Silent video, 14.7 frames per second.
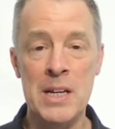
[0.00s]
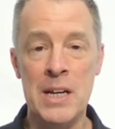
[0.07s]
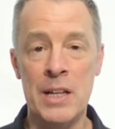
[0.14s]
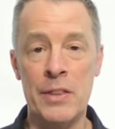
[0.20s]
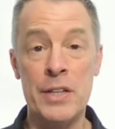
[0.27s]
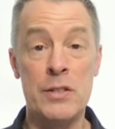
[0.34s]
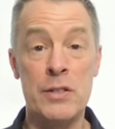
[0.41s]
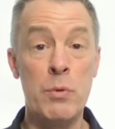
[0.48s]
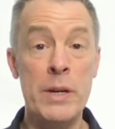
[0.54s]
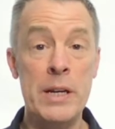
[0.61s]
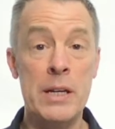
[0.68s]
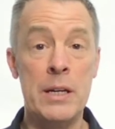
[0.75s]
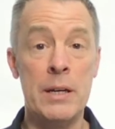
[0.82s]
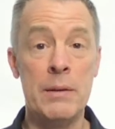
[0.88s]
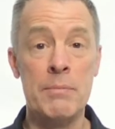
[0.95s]
This
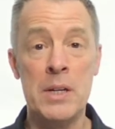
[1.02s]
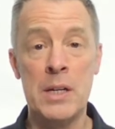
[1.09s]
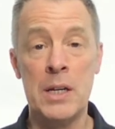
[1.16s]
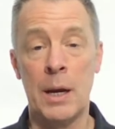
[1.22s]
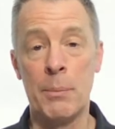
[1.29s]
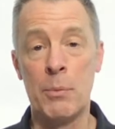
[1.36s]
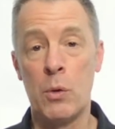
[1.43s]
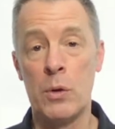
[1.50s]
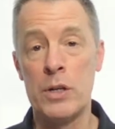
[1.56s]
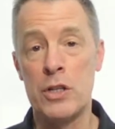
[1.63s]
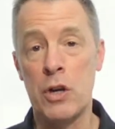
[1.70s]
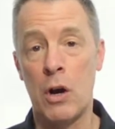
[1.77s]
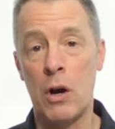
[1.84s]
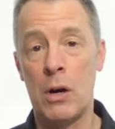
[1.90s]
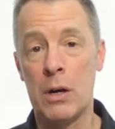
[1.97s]
week, I'm going to
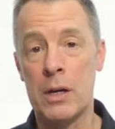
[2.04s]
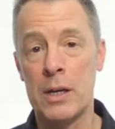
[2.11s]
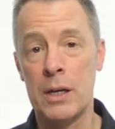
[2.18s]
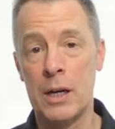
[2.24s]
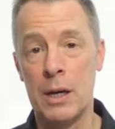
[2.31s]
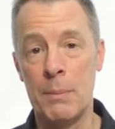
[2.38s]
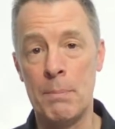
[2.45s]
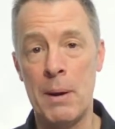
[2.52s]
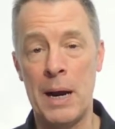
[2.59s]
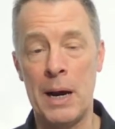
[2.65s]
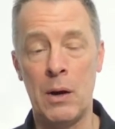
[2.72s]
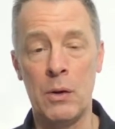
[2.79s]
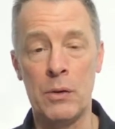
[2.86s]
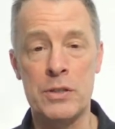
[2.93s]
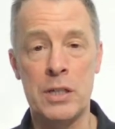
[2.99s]
talk
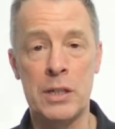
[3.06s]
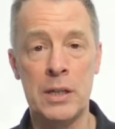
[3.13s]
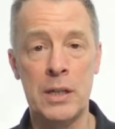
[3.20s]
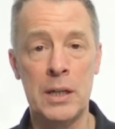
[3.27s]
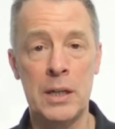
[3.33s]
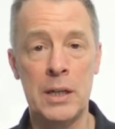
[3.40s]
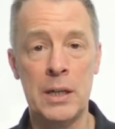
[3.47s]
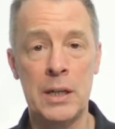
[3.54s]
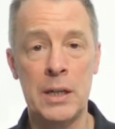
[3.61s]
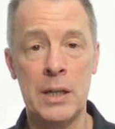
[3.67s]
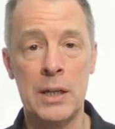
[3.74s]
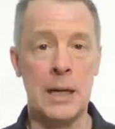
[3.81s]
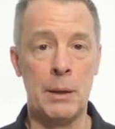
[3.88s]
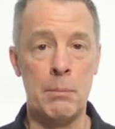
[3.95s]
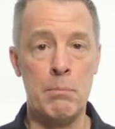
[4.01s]
about
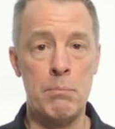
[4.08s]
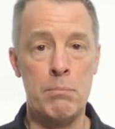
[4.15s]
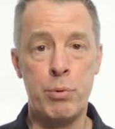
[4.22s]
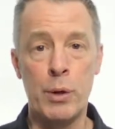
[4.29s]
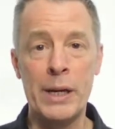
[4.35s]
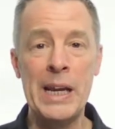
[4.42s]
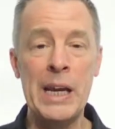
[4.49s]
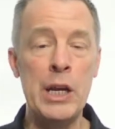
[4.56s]
bringing